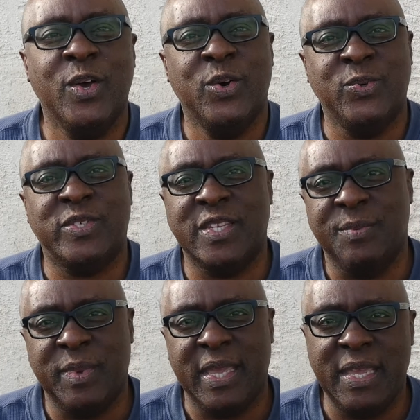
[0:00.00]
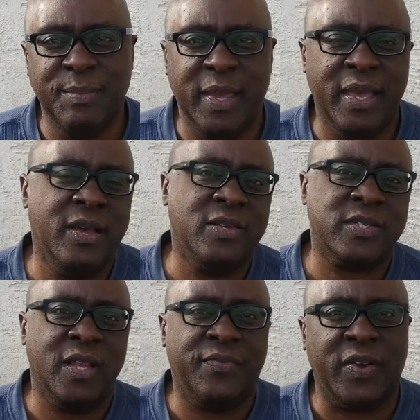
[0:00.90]
who sent me
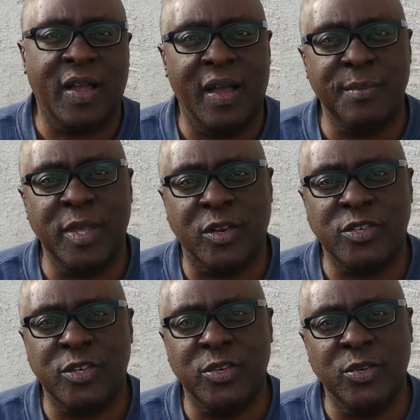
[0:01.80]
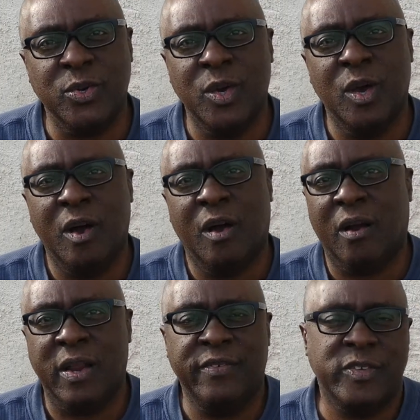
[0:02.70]
emails, left a comment or two,
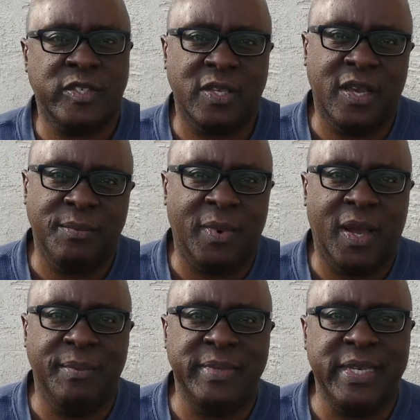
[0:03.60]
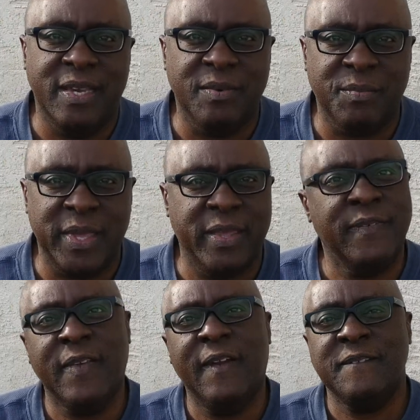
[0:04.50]
or even some um, DM me
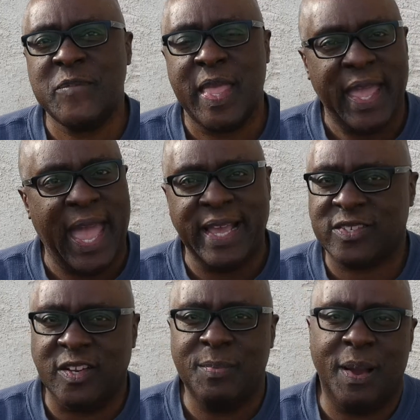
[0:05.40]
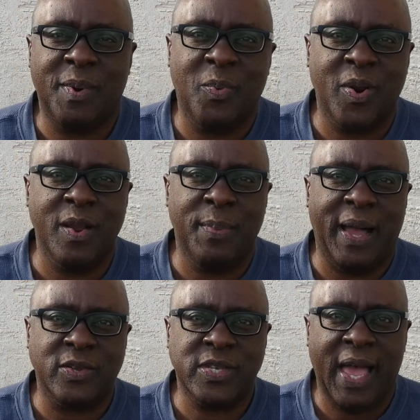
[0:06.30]
asking about my
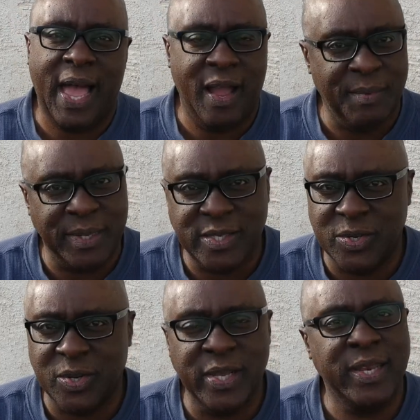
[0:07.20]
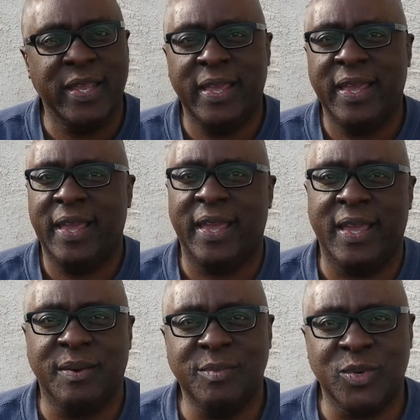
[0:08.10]
whereabouts, how am I doing?
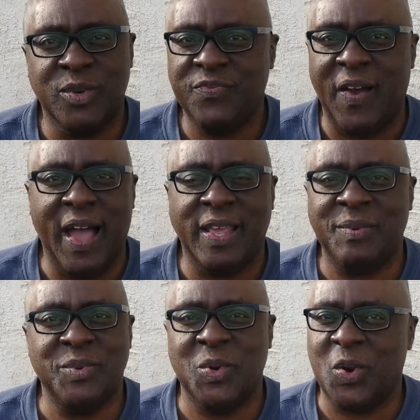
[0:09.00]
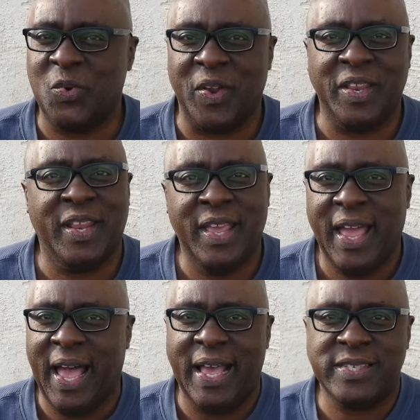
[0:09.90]
Hey, I'm doing fine. I'm doing great.
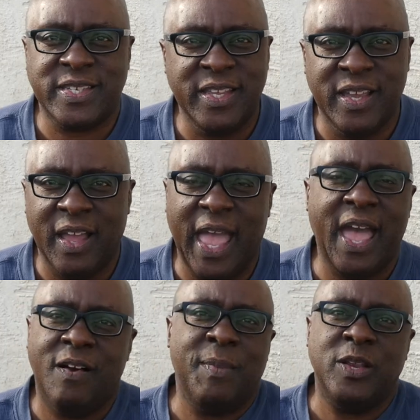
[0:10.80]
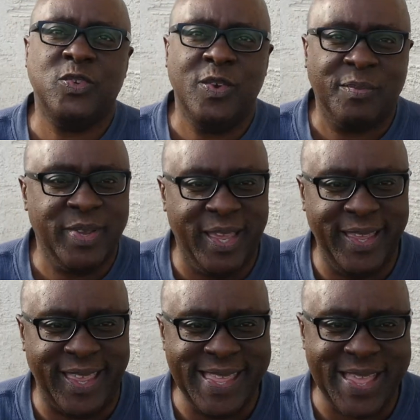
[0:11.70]
I still have my. i
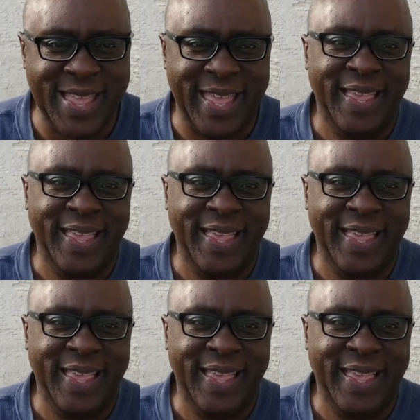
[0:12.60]
am